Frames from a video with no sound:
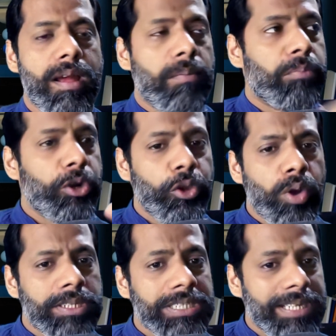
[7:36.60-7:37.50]
But
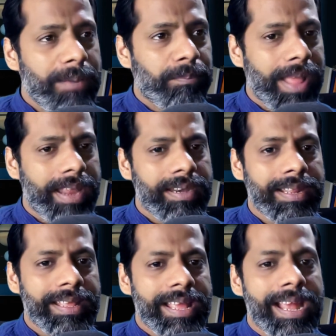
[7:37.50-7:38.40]
your GTM plan,
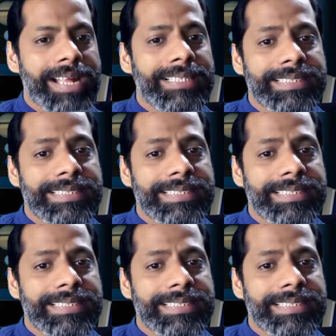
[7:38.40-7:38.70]
it's